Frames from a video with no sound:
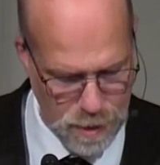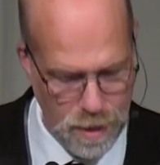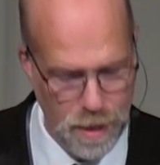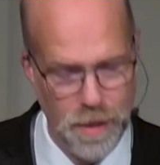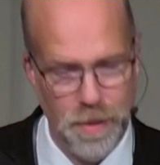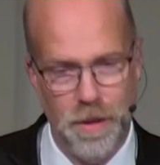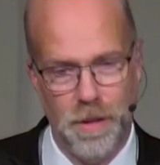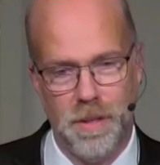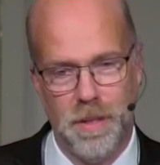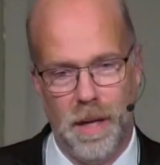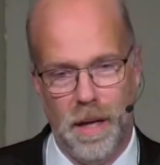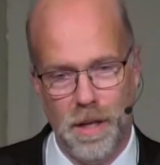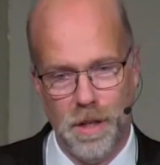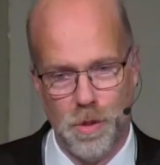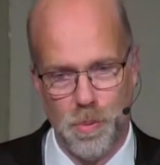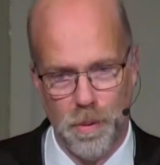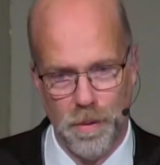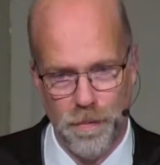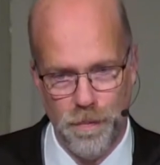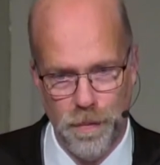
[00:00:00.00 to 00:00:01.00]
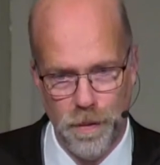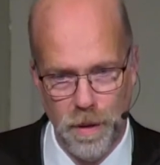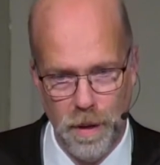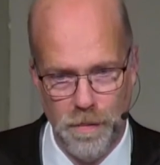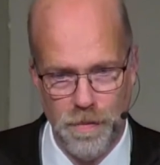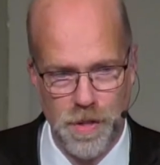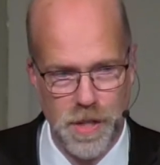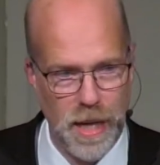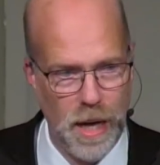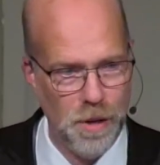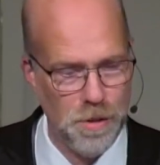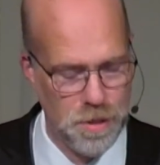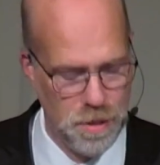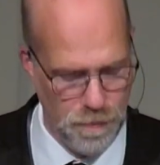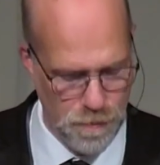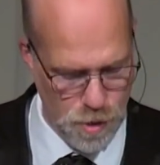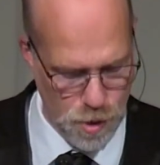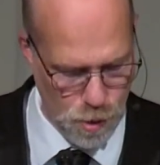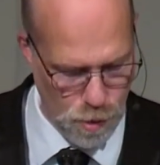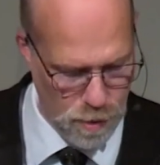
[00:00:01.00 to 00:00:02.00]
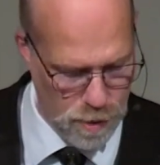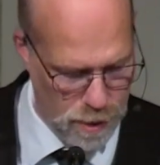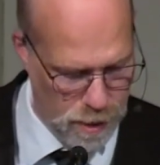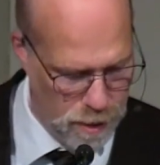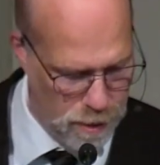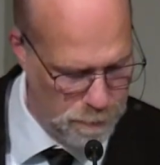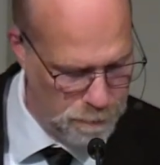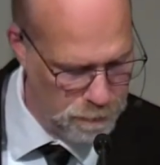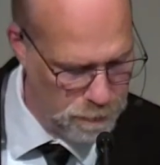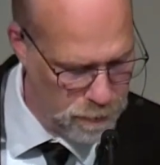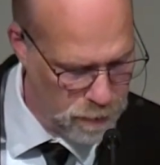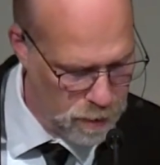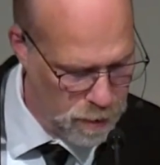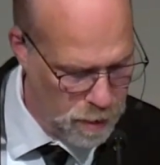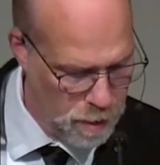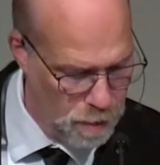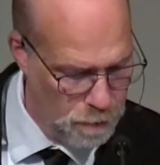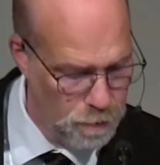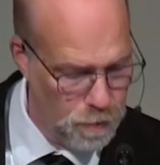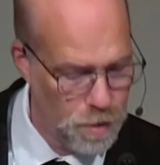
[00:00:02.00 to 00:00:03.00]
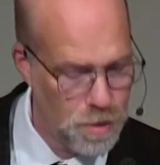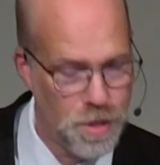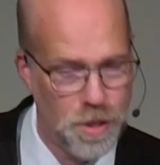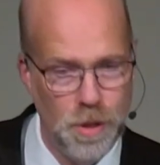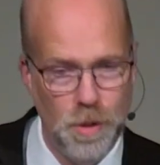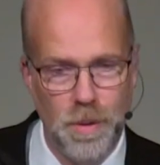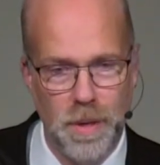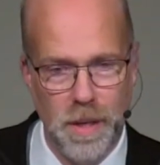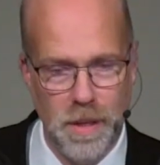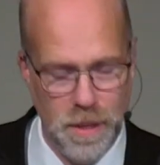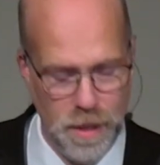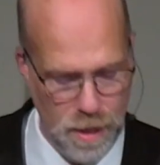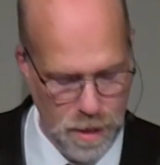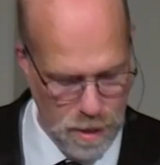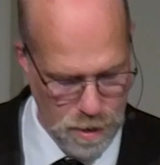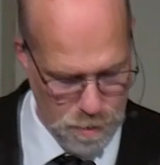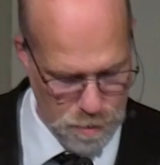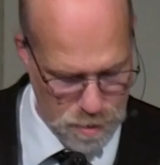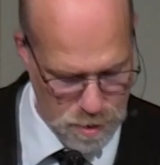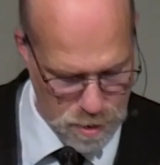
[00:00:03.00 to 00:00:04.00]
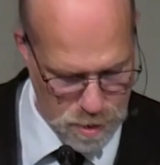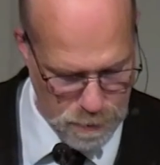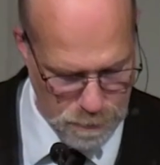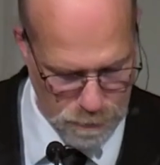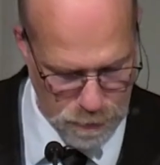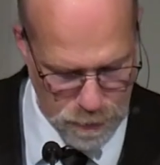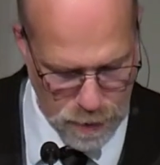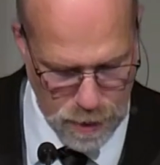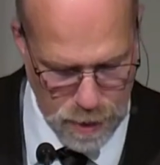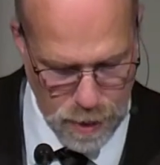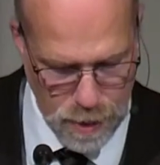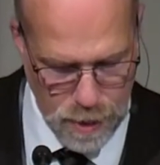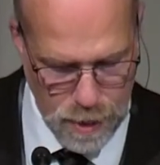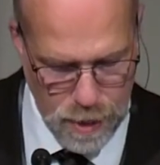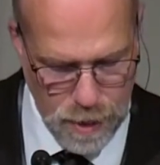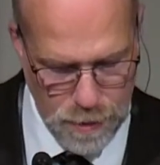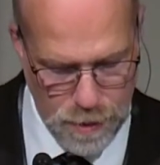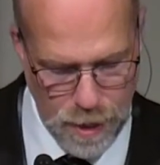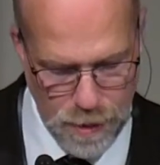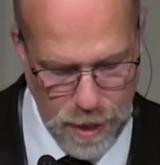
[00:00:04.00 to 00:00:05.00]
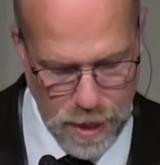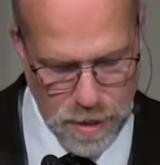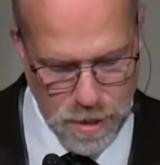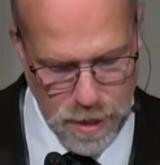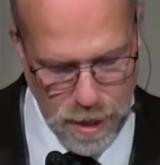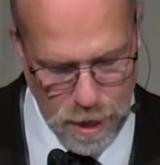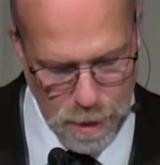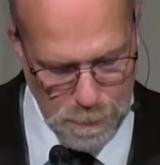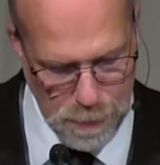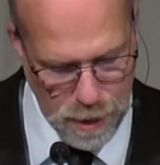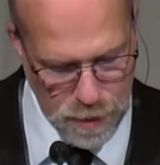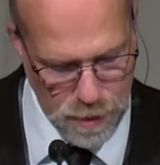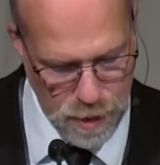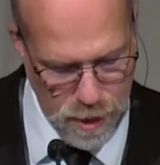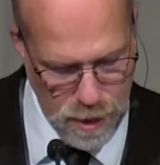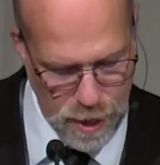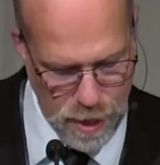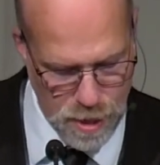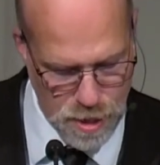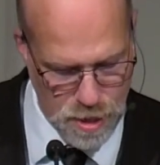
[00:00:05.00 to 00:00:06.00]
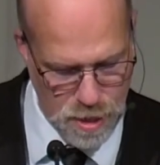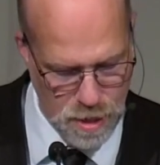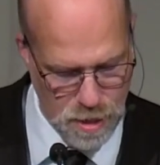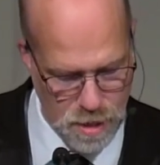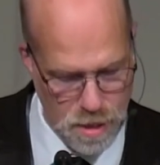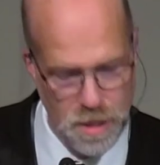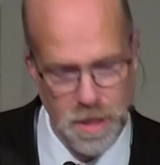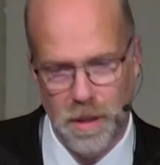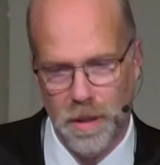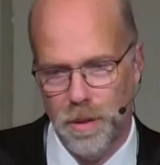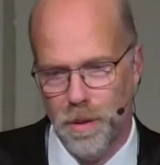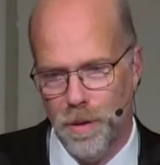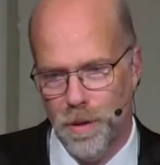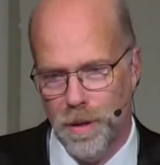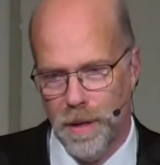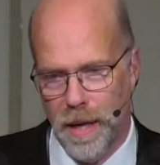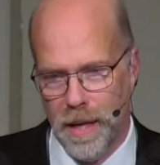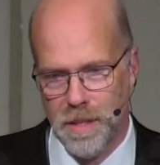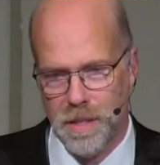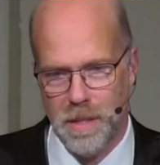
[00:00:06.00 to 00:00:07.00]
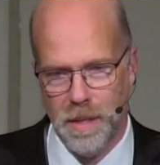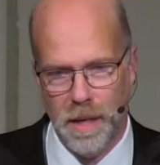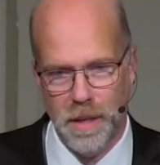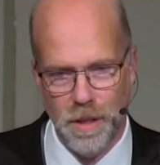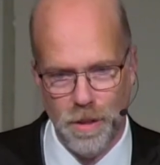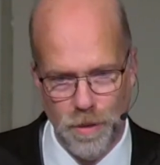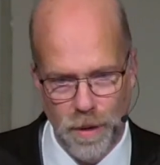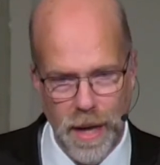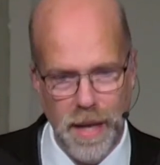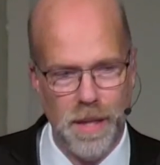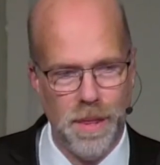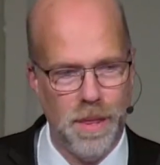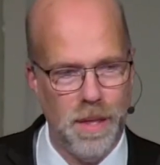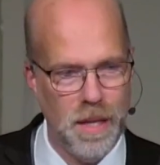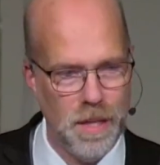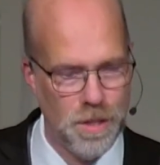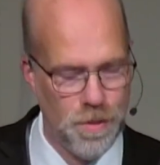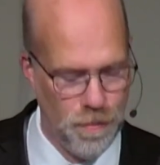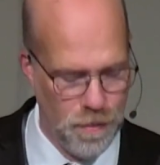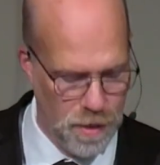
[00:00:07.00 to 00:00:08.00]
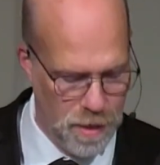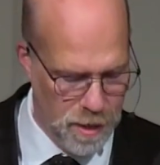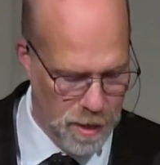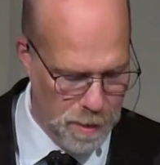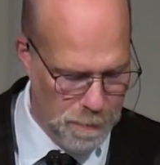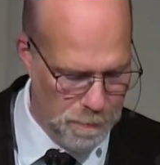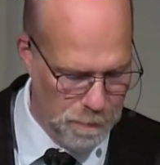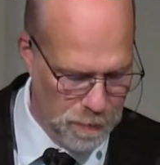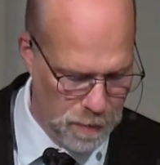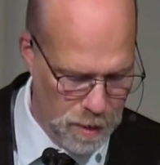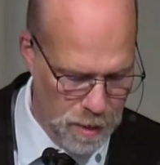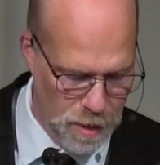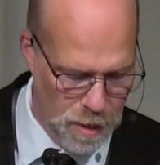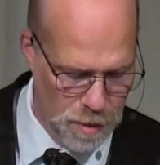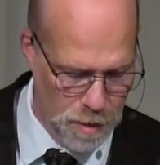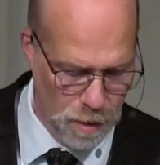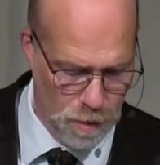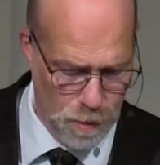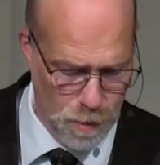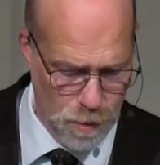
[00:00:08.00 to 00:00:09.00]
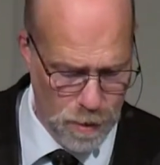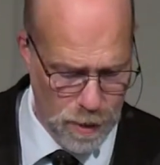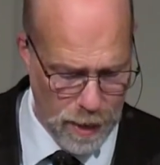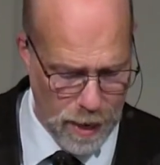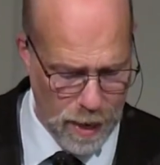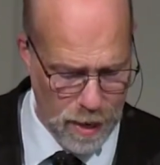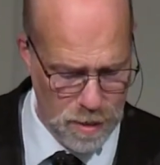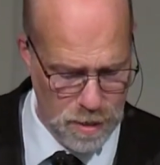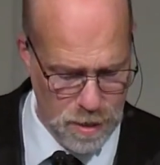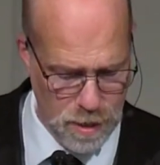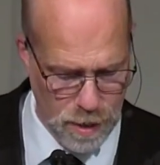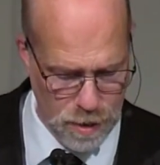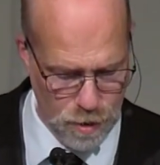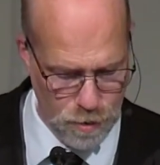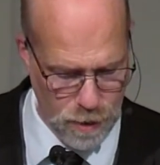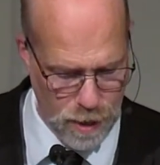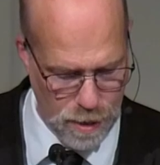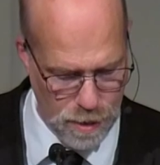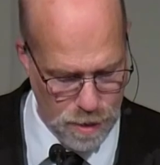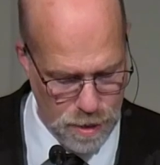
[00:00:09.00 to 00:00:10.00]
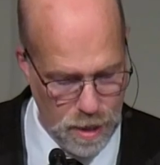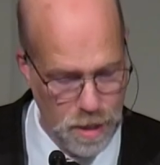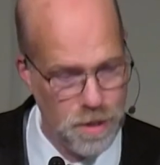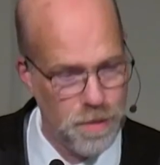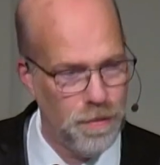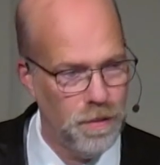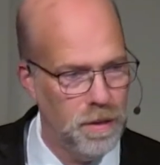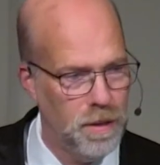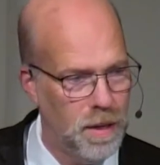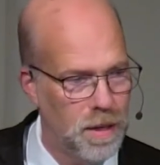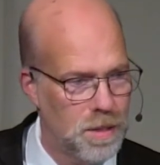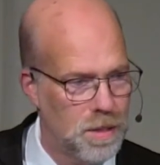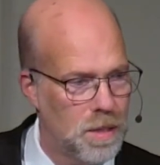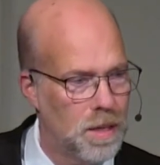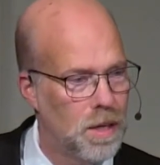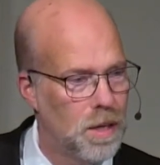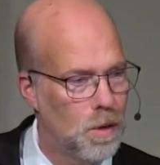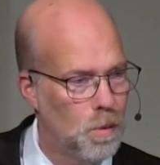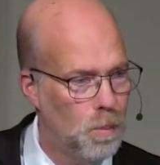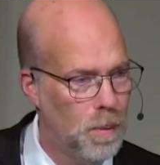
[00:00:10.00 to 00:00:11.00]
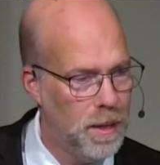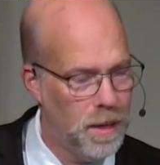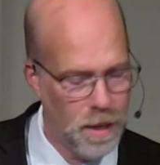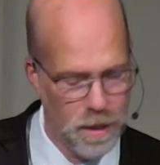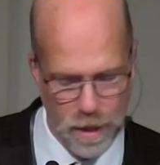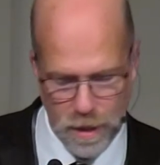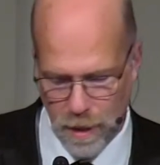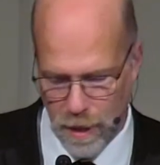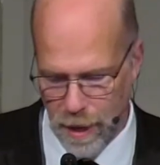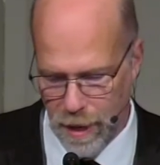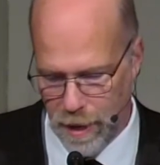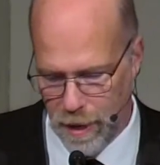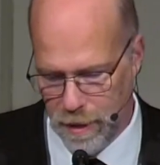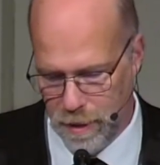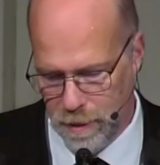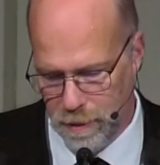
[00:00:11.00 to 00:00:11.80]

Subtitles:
Their tongues were full of shouts of joy. Verse 2 continues. Then they said among the nations, "The Lord has done great things for them. The Lord has done great things for us. We are glad."